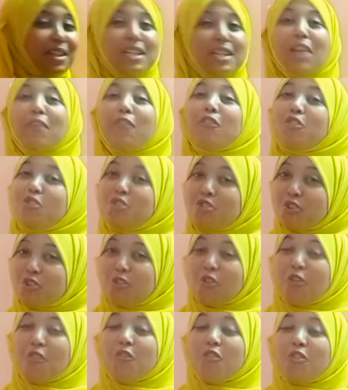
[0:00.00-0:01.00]

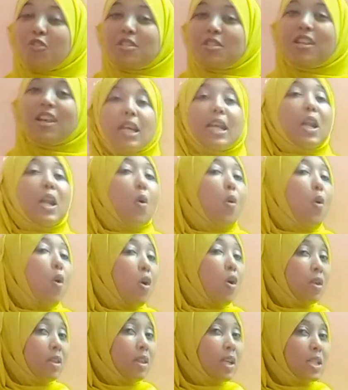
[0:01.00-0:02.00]
Diffusion, of course. Now,
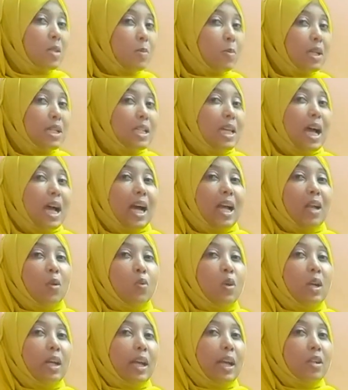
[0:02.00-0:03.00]
on this bit, I
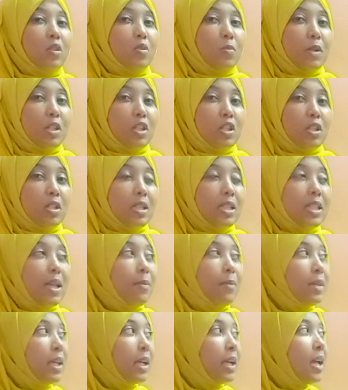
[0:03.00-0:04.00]
would like to mention
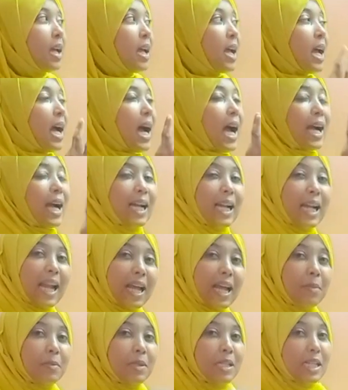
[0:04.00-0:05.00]
something,
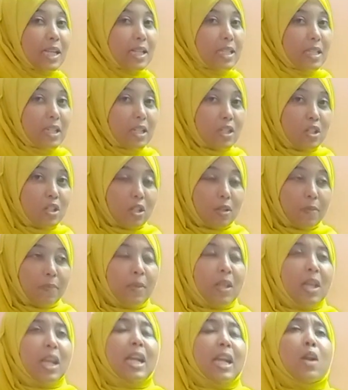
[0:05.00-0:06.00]
acclimatization.
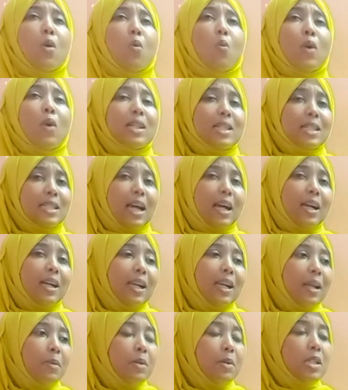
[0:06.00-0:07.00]
Now, what is
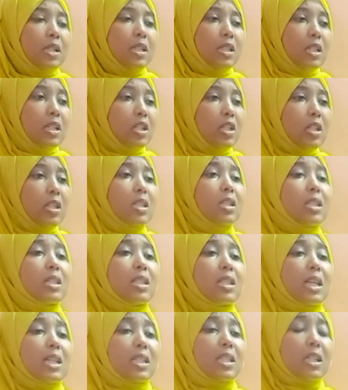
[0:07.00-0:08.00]
acclimatization? This is
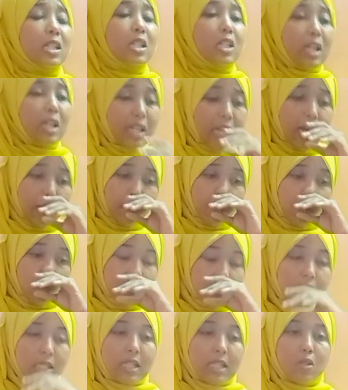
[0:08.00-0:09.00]
essentially a
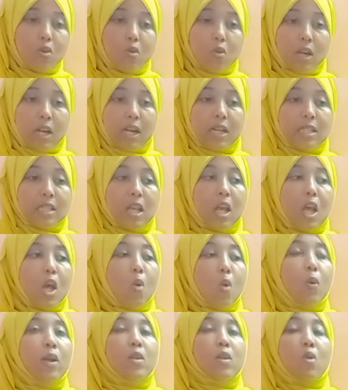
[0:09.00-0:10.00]
process that occurs
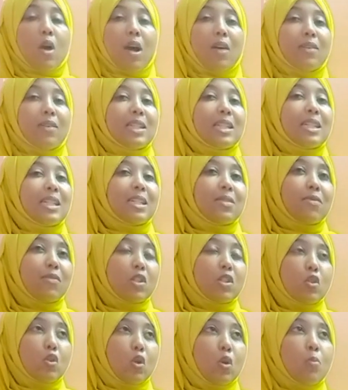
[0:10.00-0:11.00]
when you have an
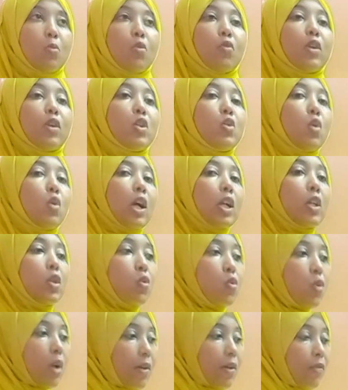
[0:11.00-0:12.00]
individual moving to a
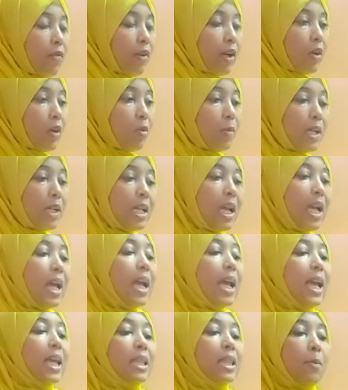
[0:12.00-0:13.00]
new environment
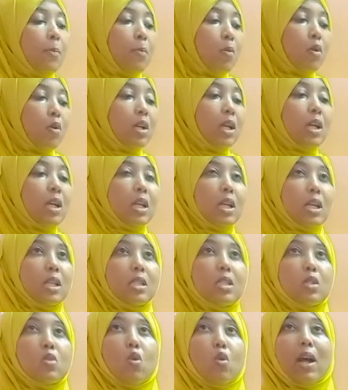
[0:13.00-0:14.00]
and the body
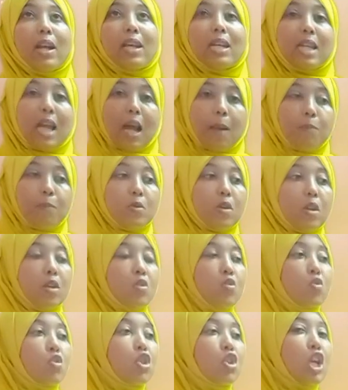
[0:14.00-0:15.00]
needs to adapt
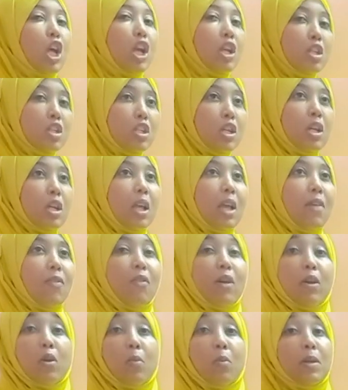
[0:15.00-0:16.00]
to changing
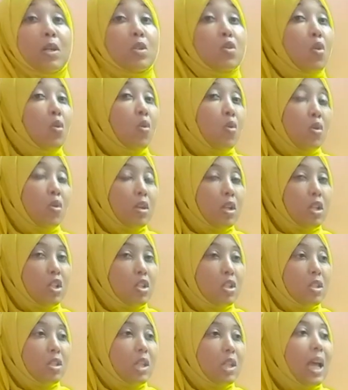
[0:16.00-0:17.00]
environmental
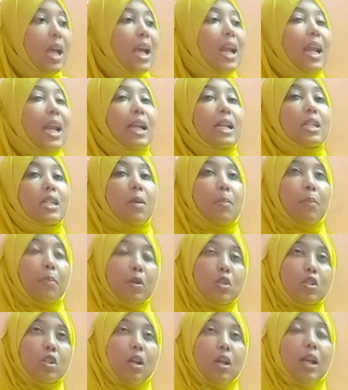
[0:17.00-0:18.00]
conditions like
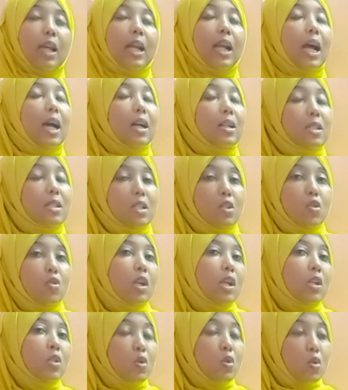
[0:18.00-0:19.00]
temperature, like altitude,
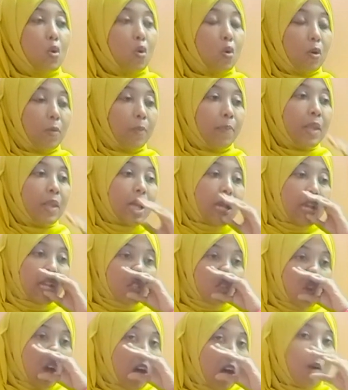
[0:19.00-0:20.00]
and so on.
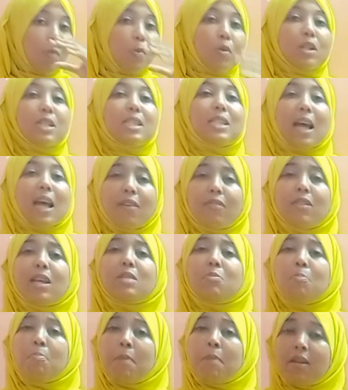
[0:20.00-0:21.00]
So our bodies have
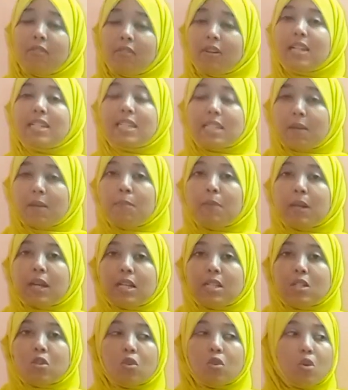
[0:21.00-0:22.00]
that marvelous
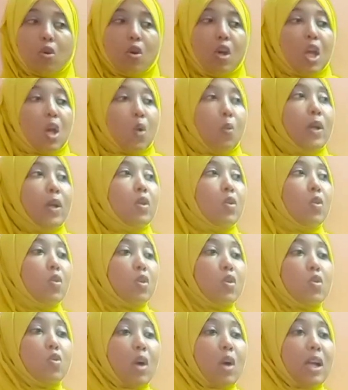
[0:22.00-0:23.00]
ability. You know, when you go
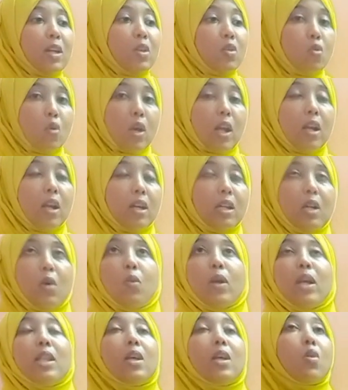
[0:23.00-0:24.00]
to a new area
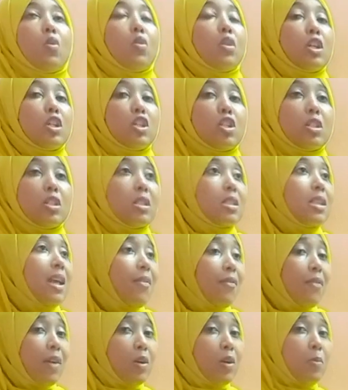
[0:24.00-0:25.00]
where the conditions, the
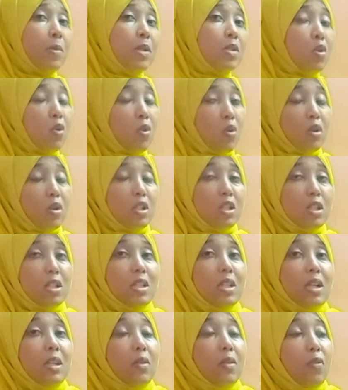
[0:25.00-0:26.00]
environmental conditions
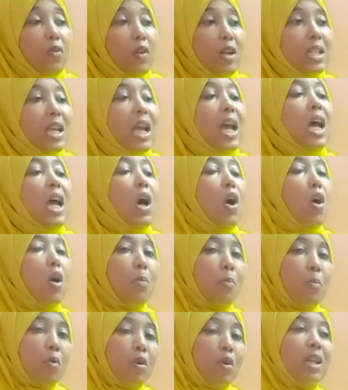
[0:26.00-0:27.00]
are different,
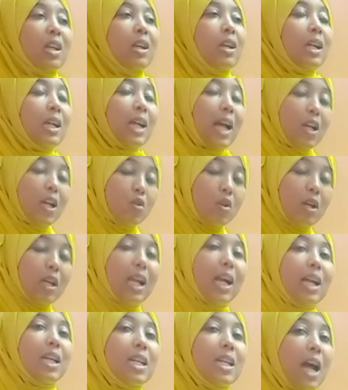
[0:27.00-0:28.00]
our body gradually
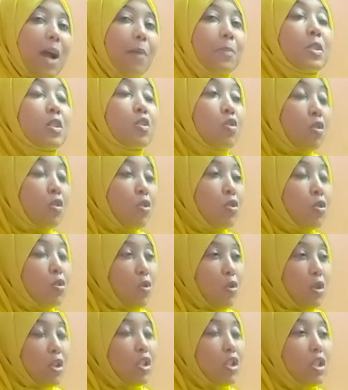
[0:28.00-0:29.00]
adapts to those
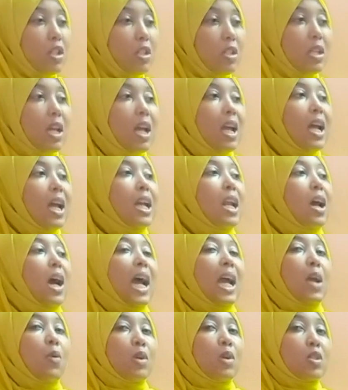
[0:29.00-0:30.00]
conditions. Now,
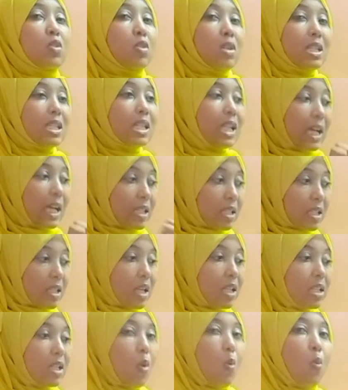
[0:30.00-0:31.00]
I want to discuss
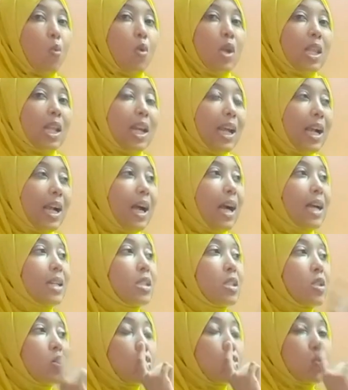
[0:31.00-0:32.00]
this with
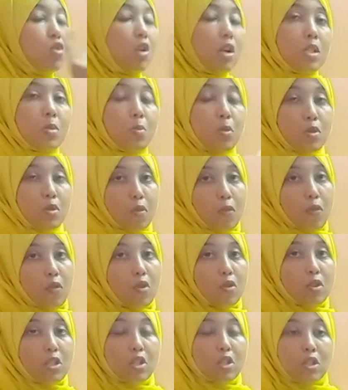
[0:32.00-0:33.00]
regards to transport of
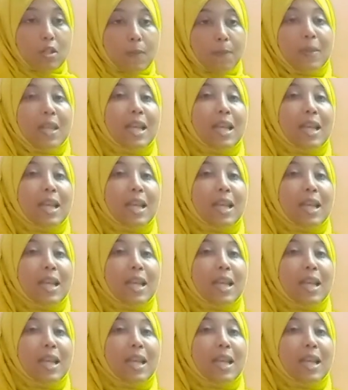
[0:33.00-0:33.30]
oxygen,